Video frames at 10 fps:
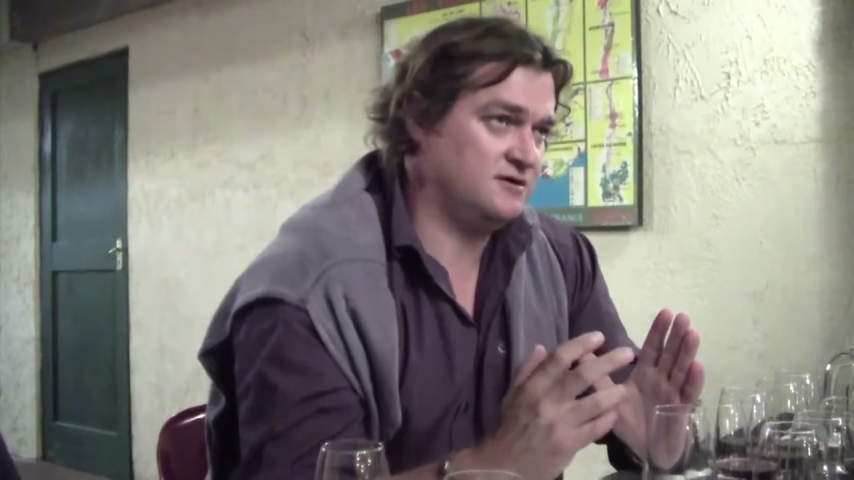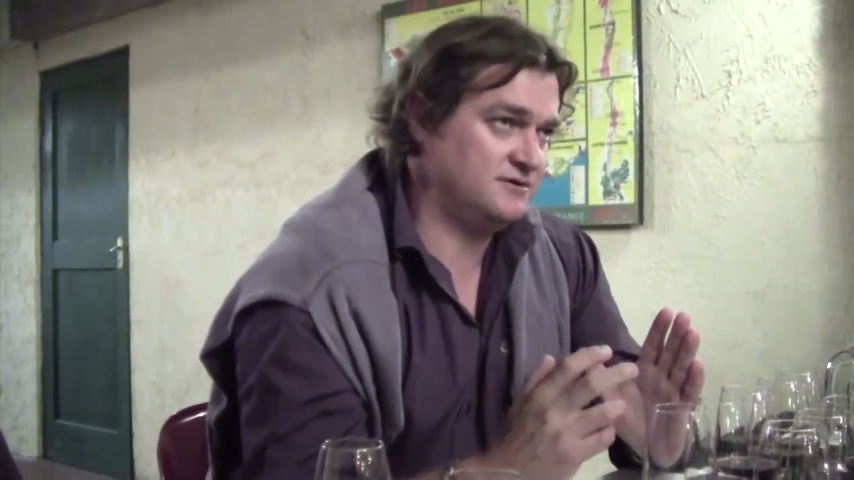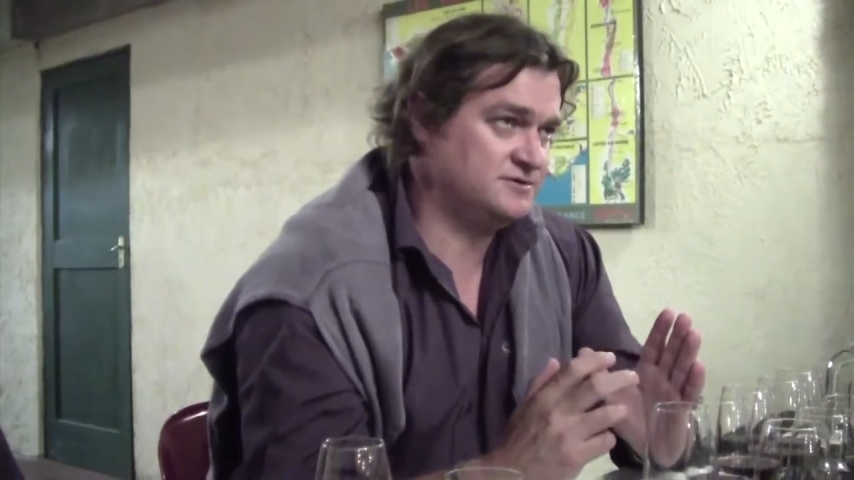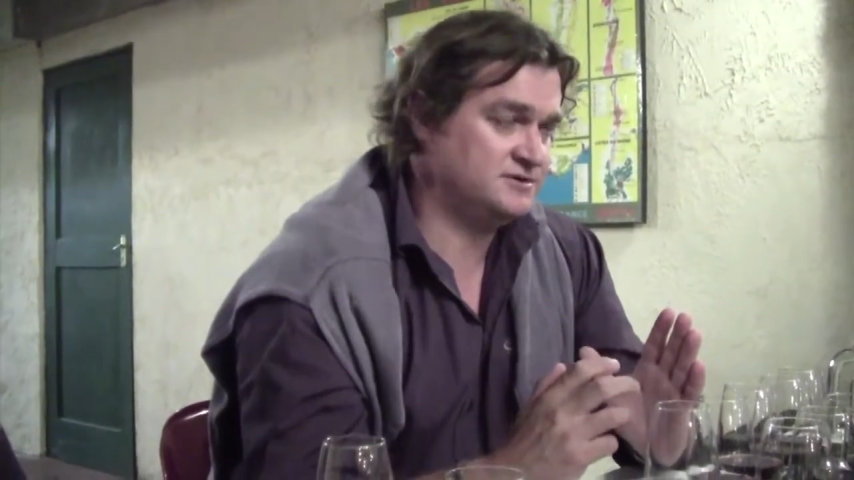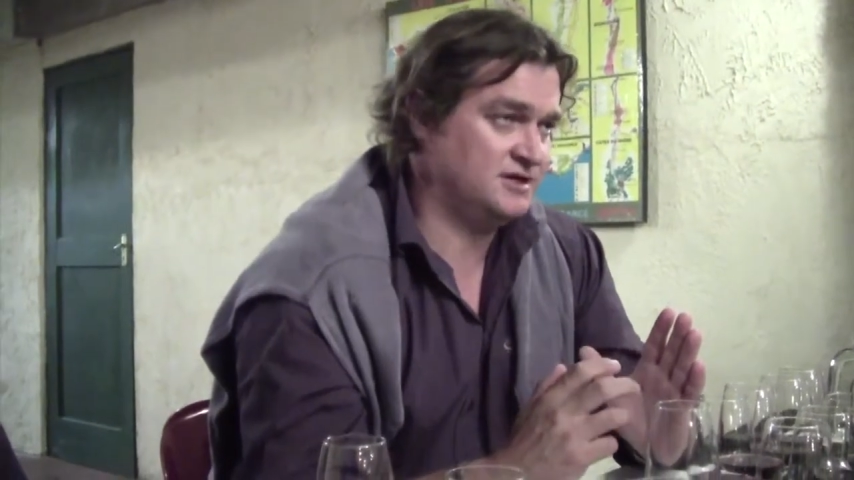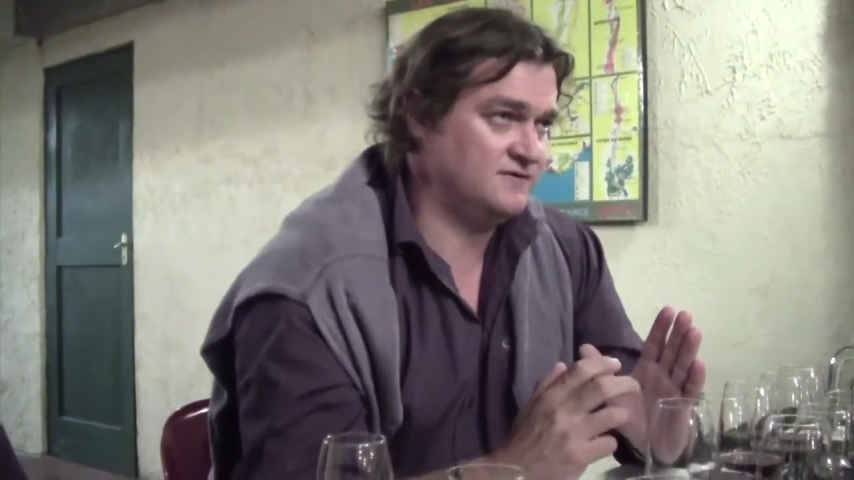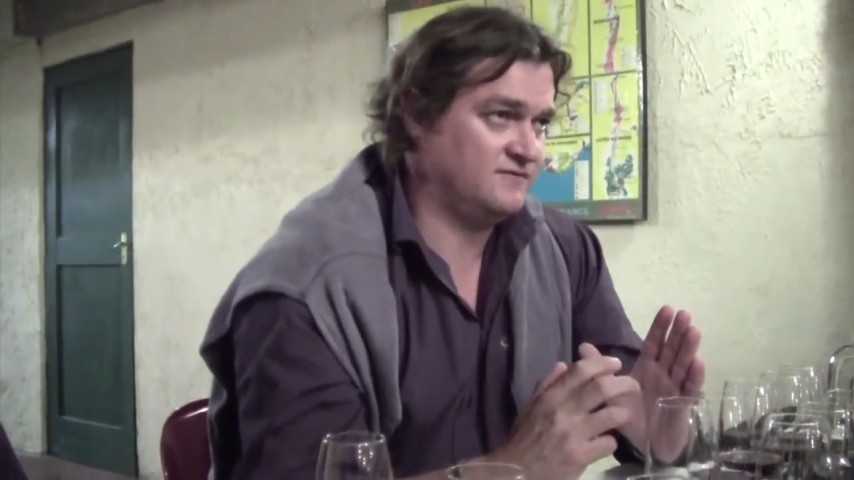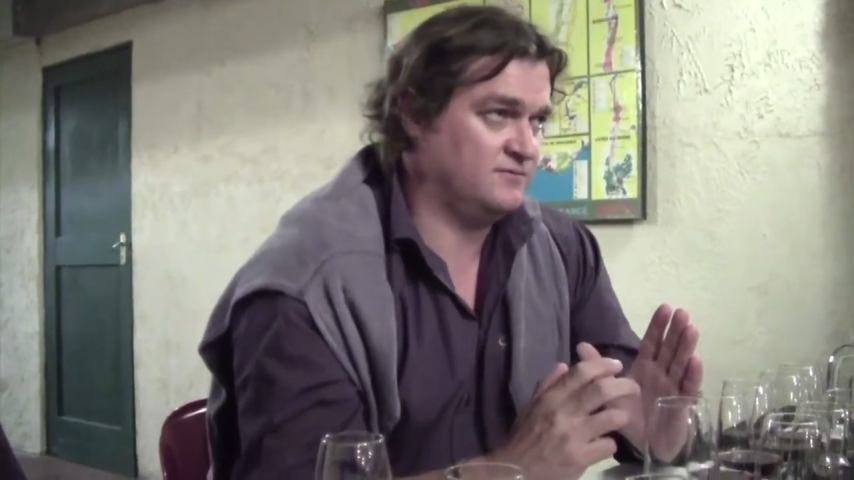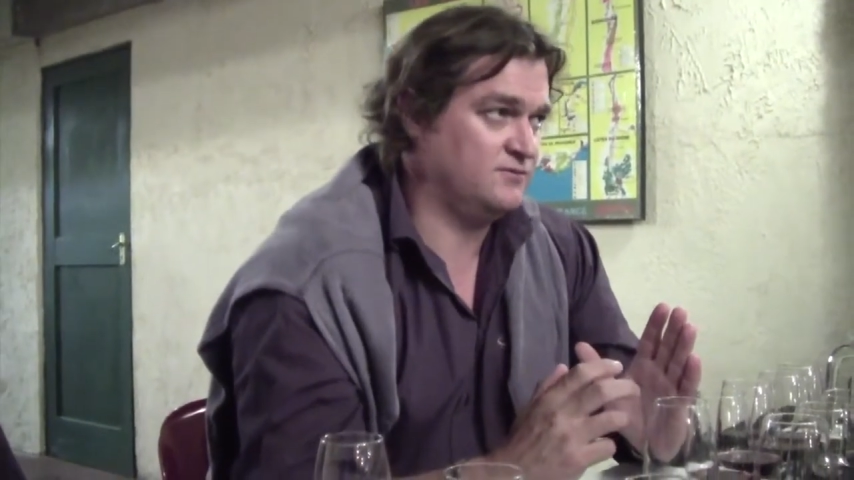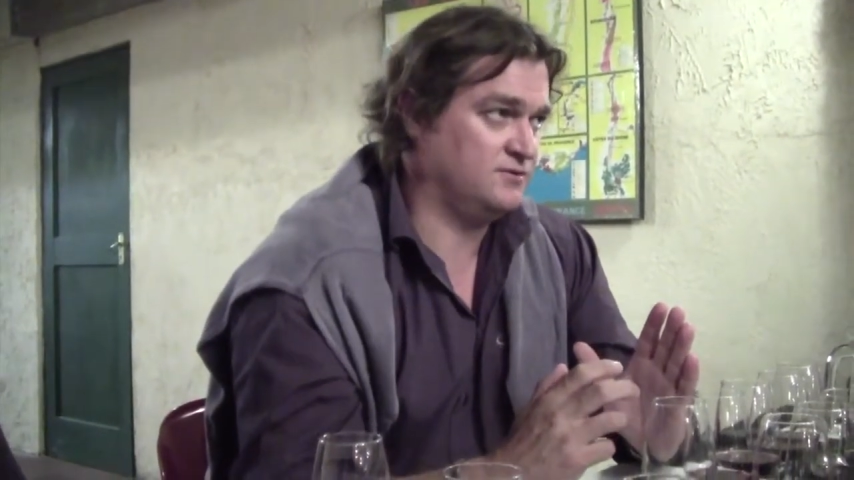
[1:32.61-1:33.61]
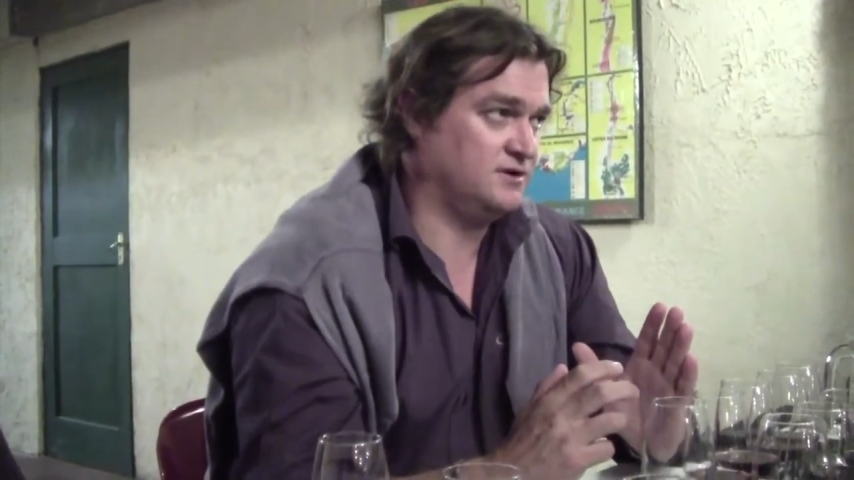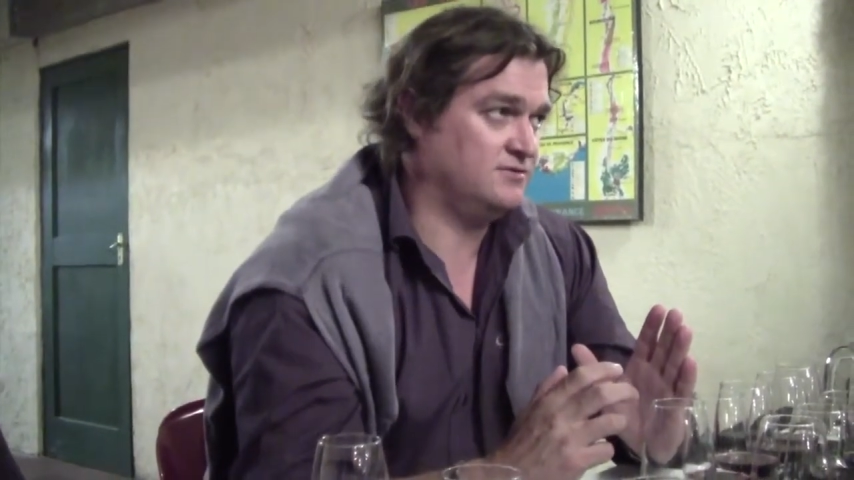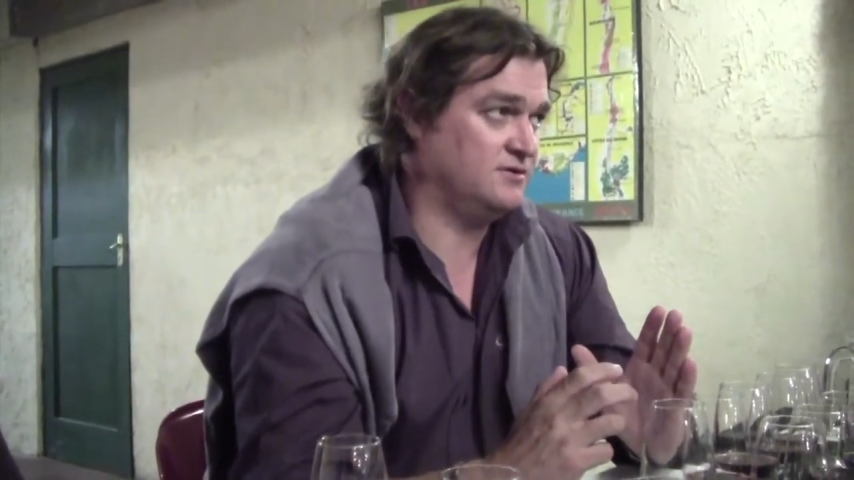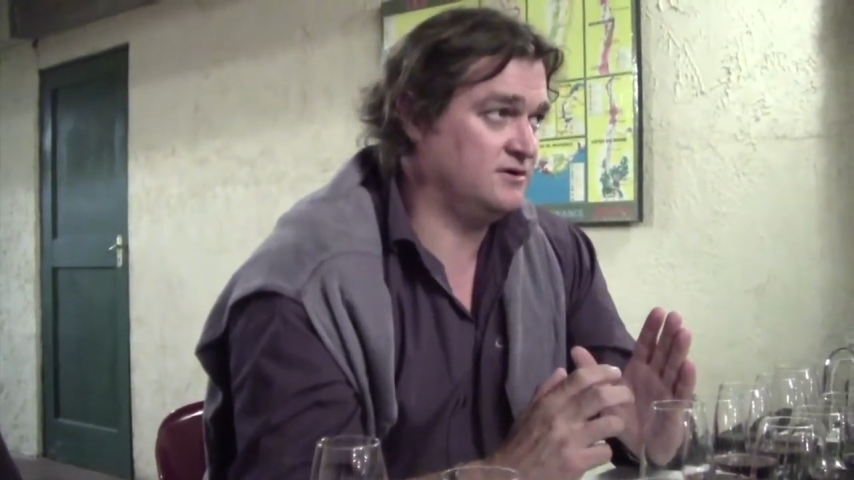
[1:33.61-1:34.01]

originate from Bordeaux,